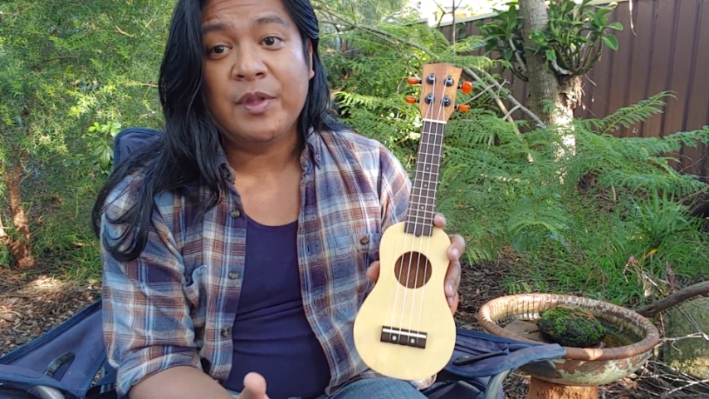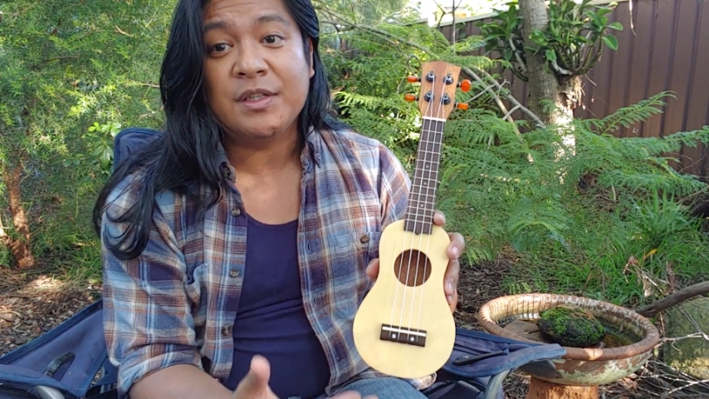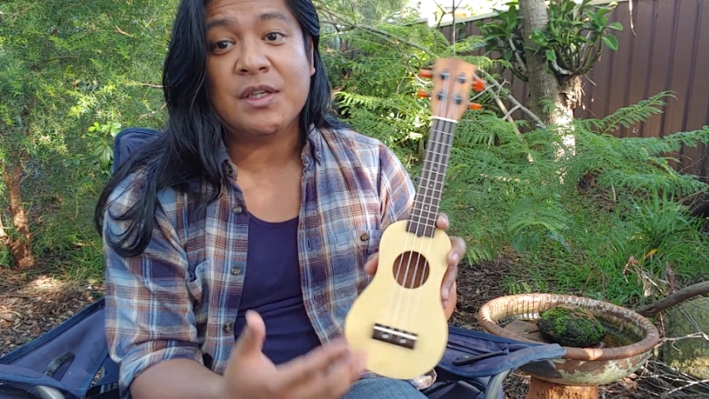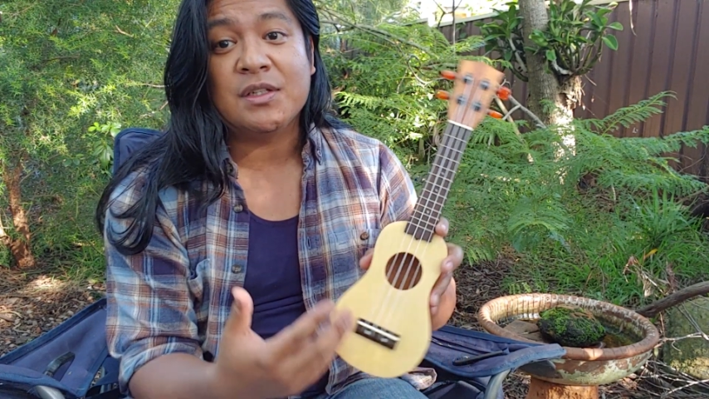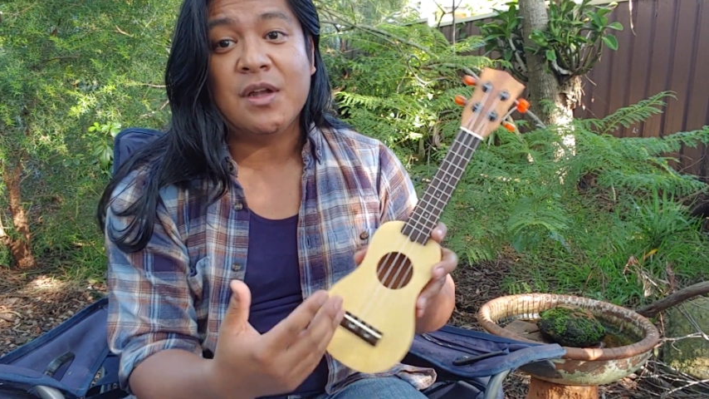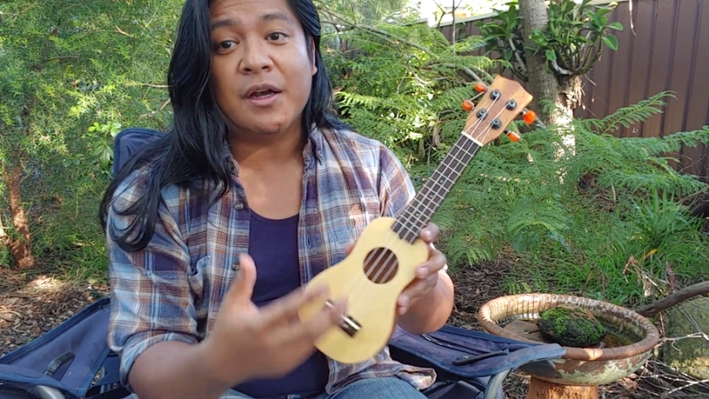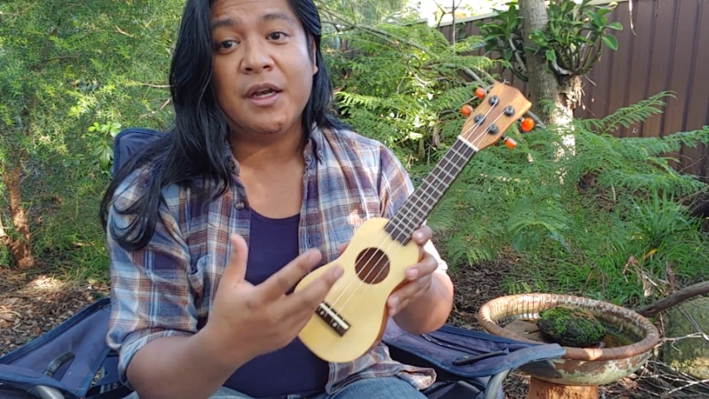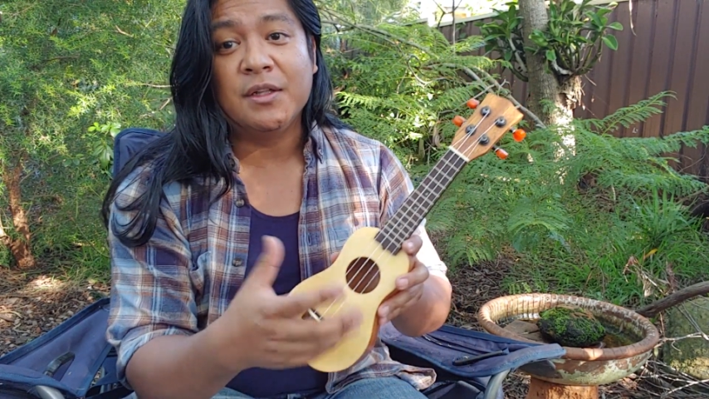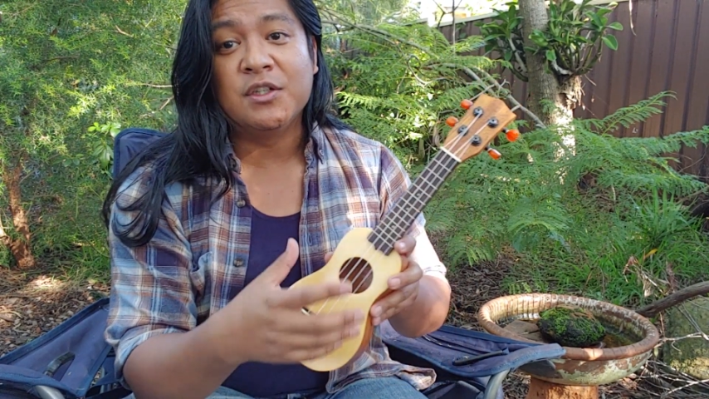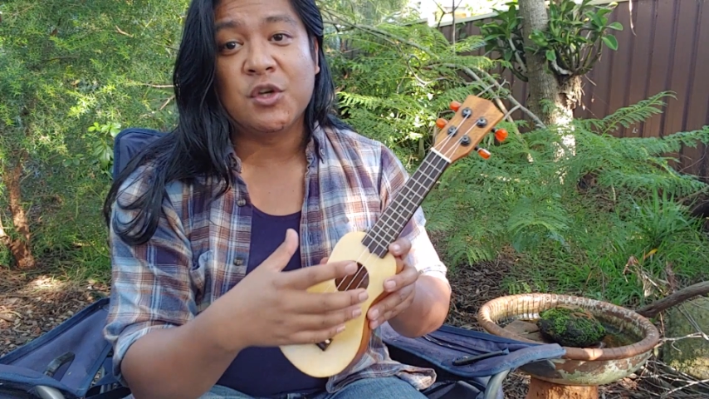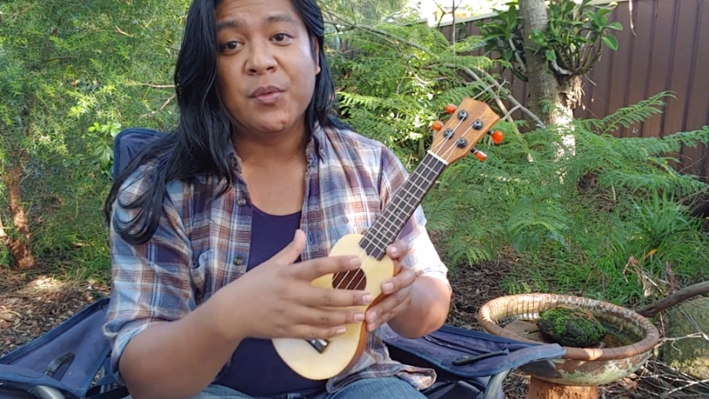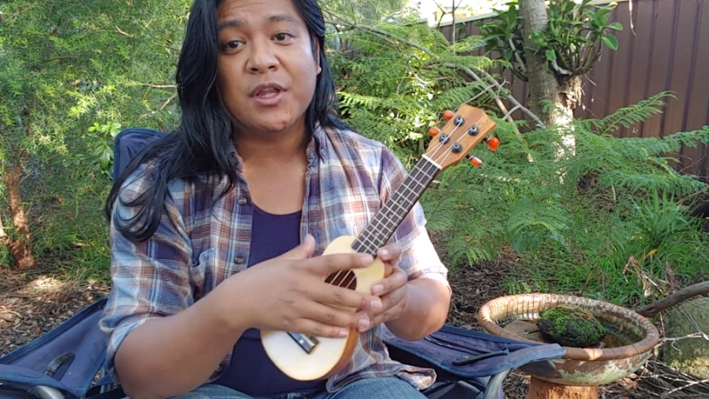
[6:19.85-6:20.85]
This is not an
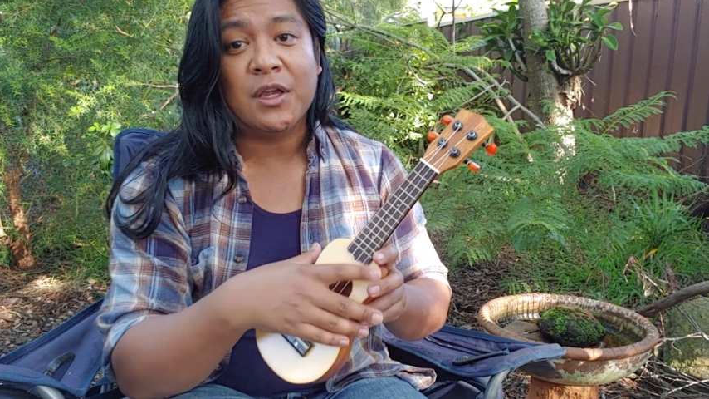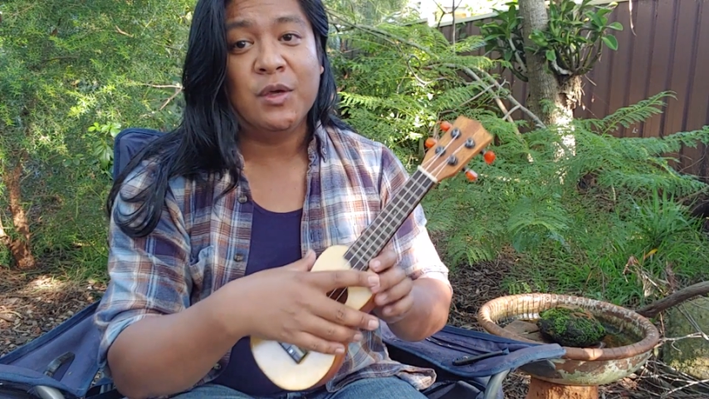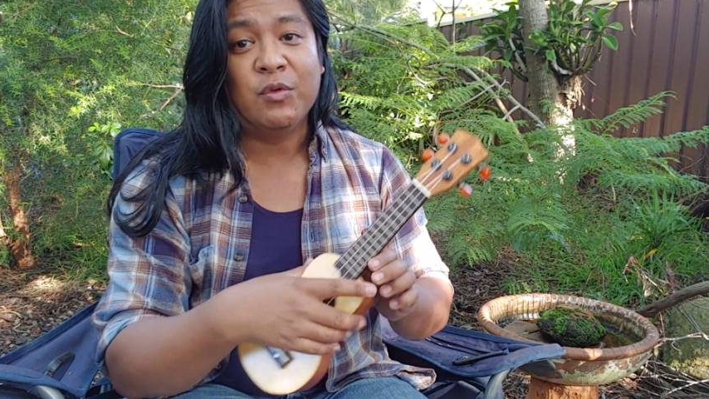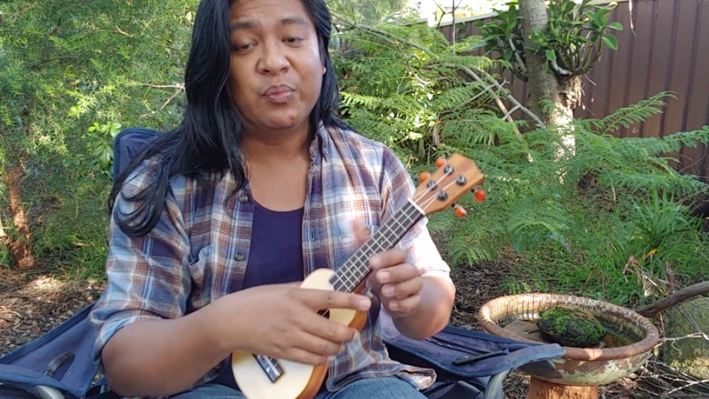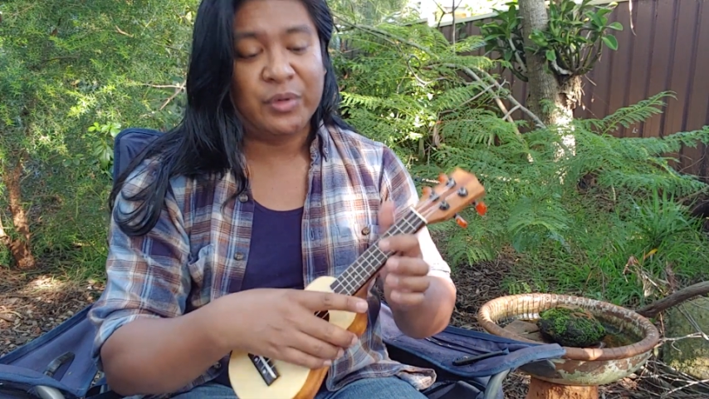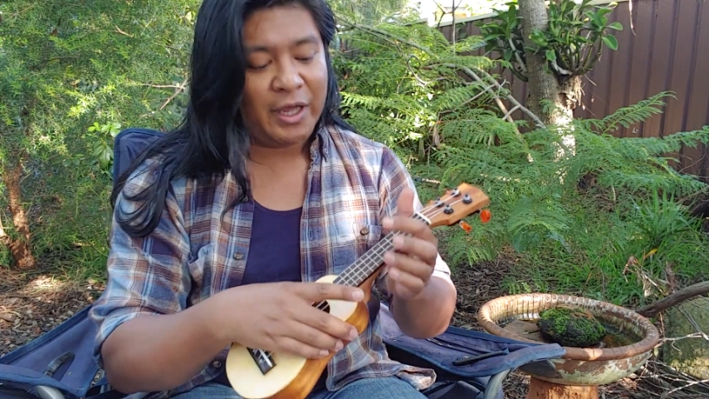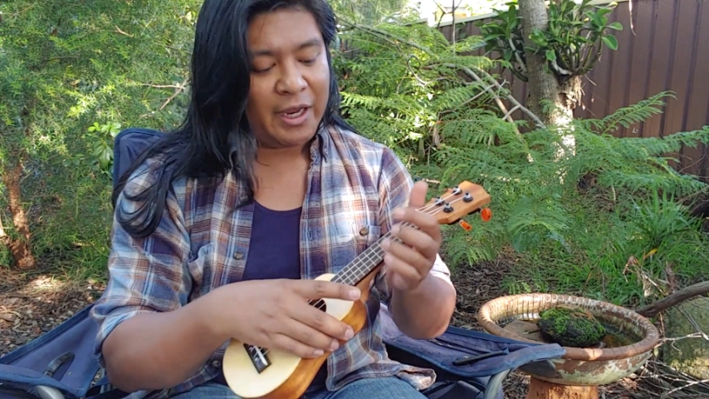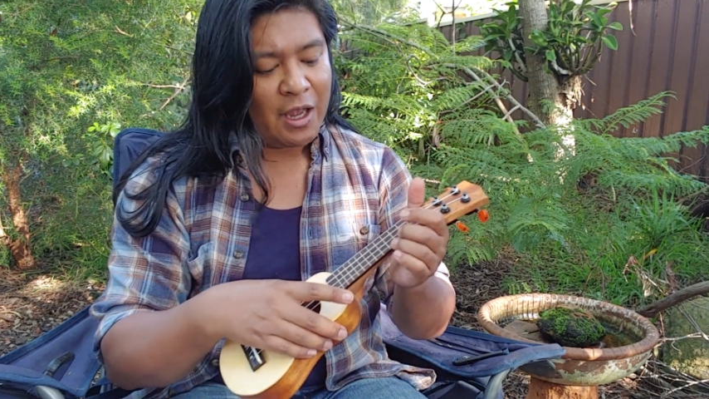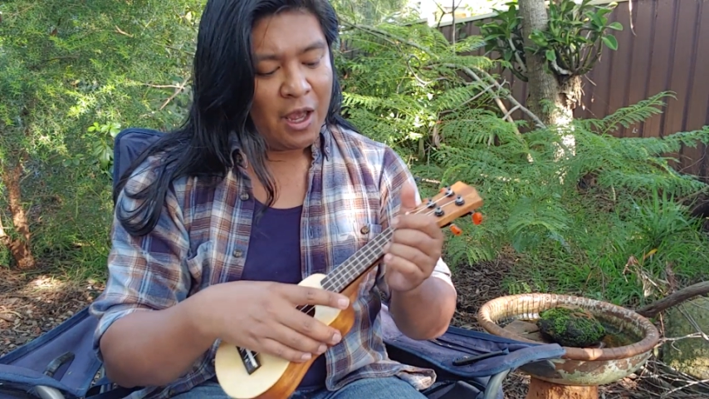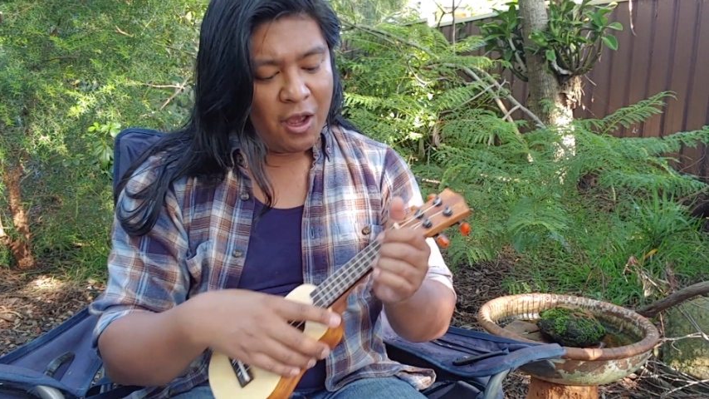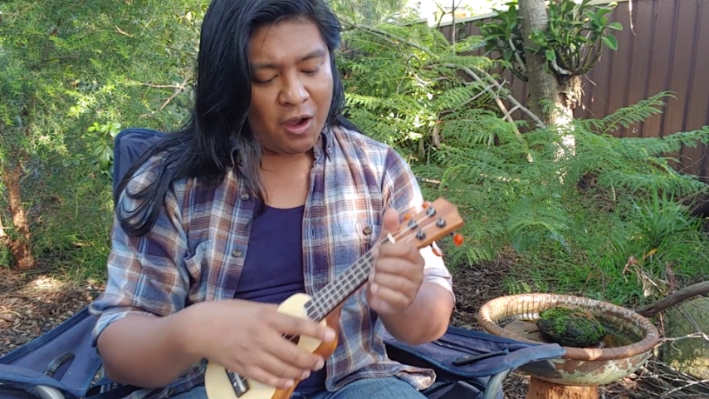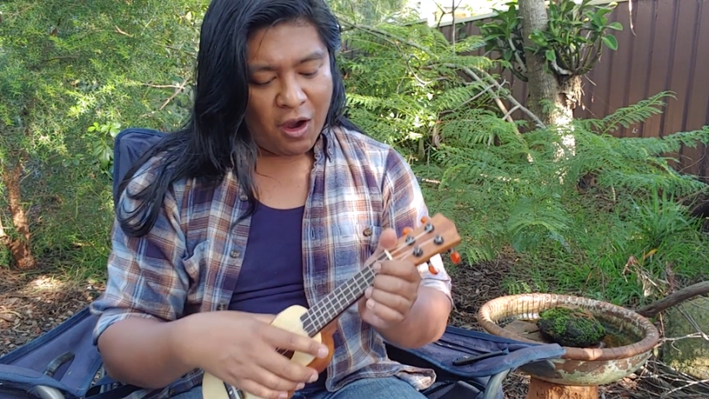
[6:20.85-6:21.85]
instrument that you would play
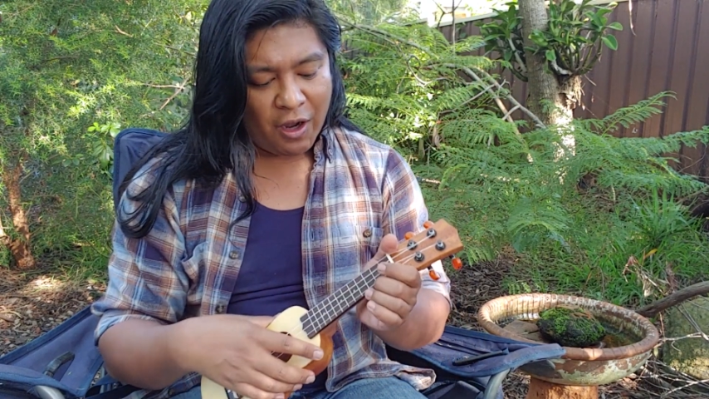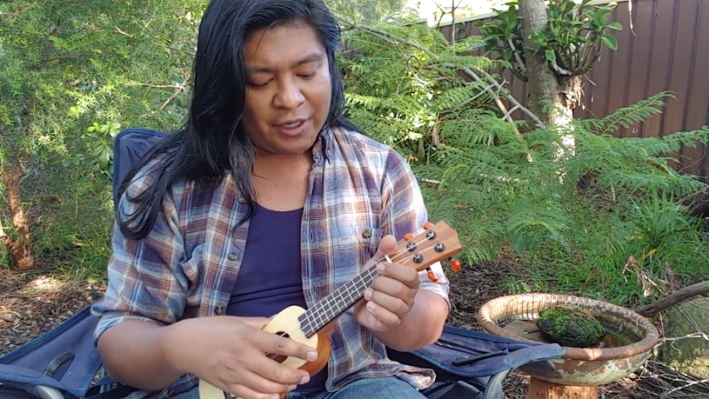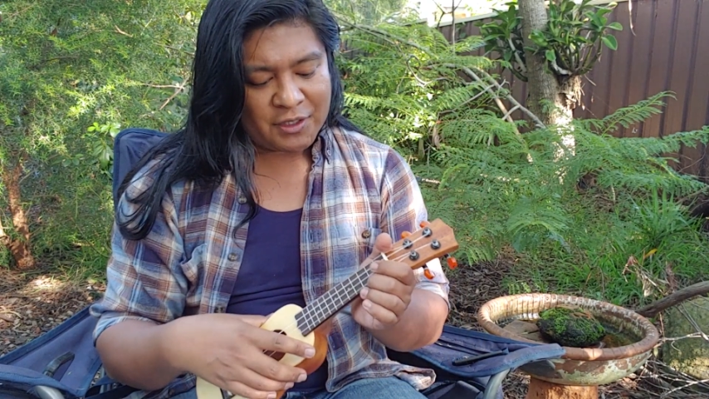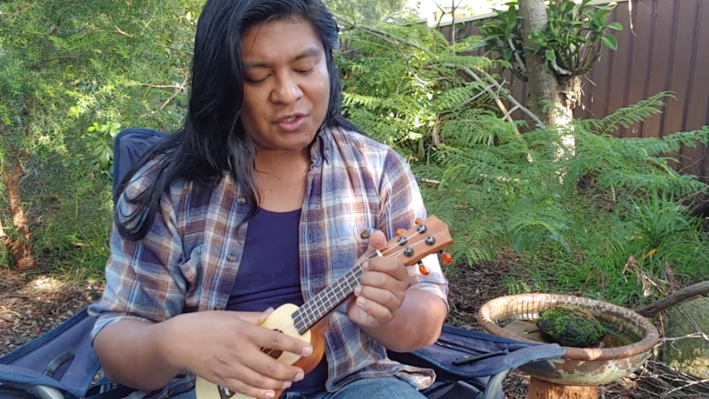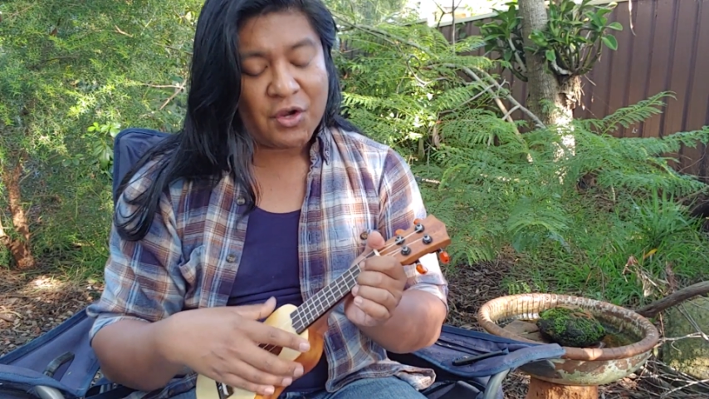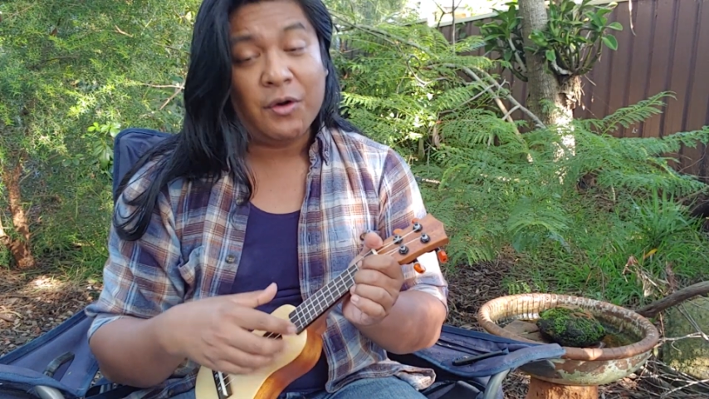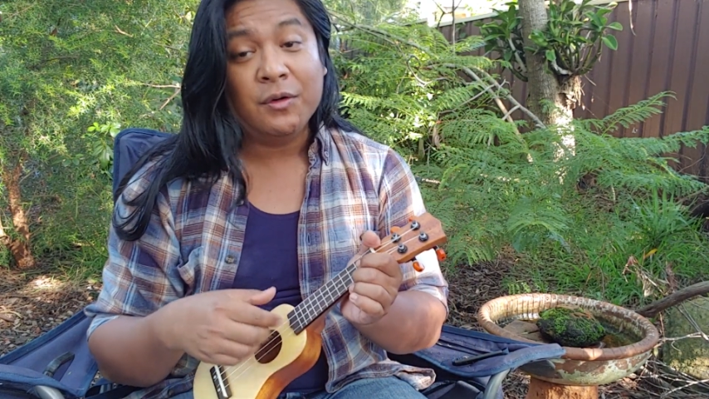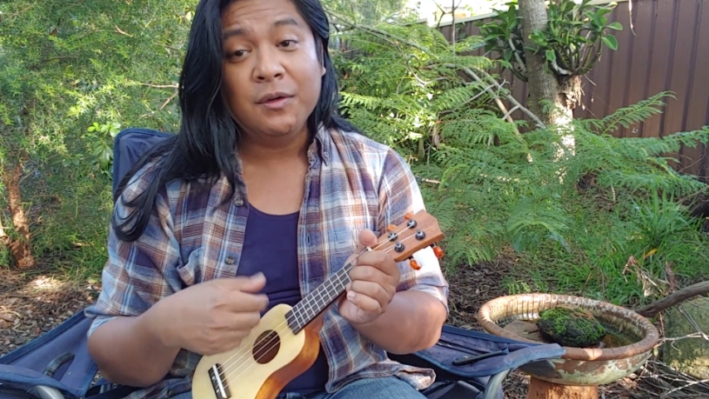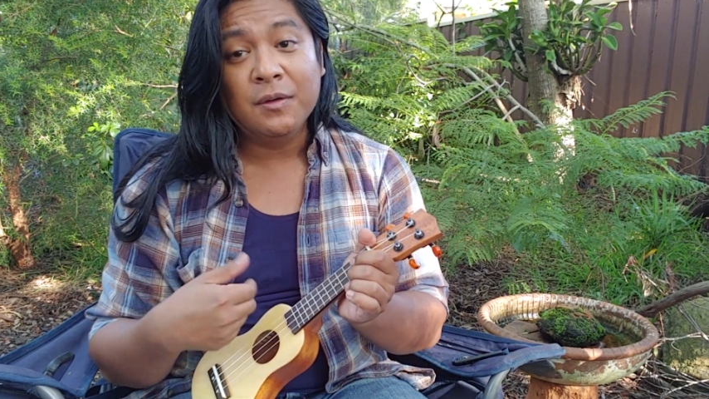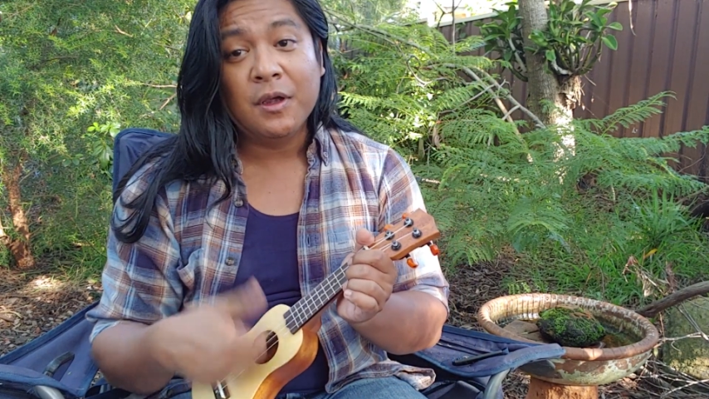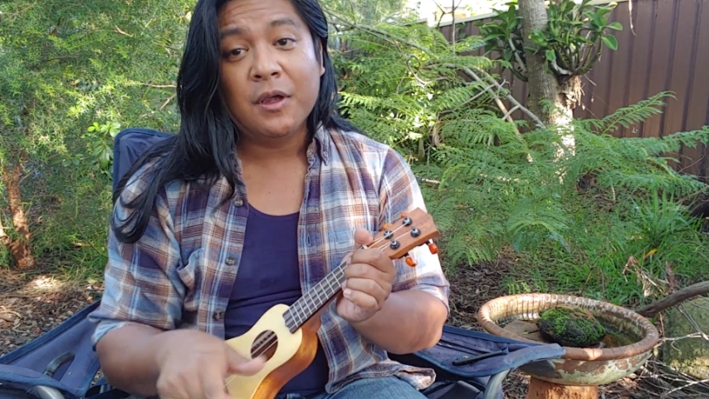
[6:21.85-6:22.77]
on its own.